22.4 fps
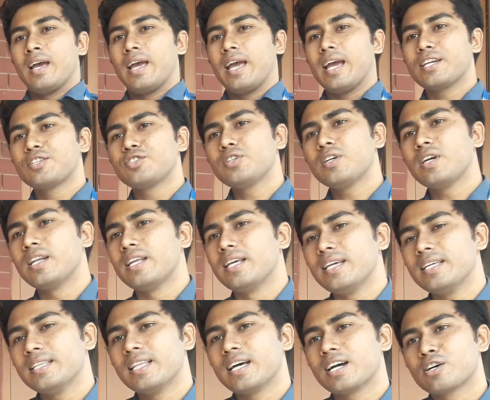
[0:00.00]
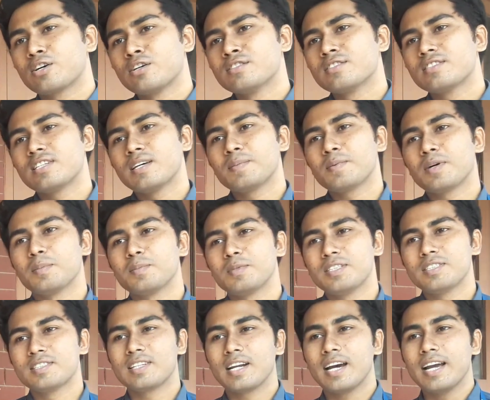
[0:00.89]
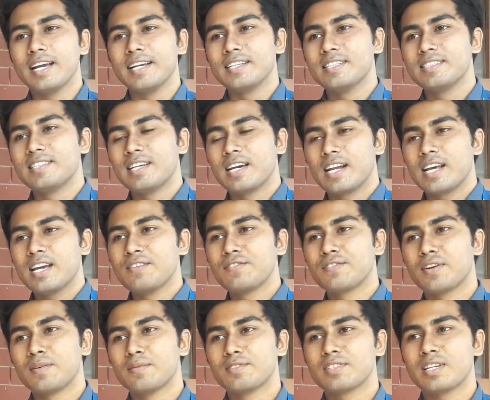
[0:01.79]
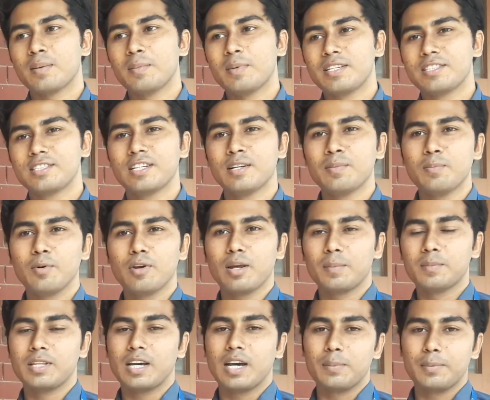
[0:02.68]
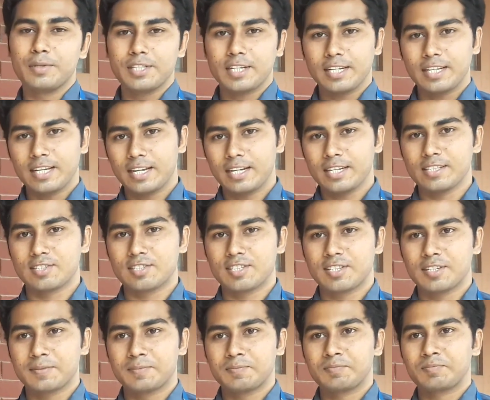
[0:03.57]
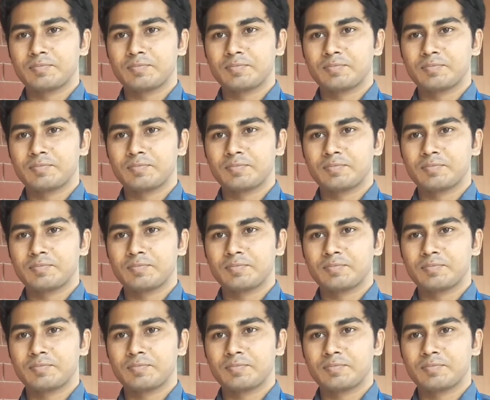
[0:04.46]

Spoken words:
Actually, the concept of this right is derived from some example of the arbitrary arrest,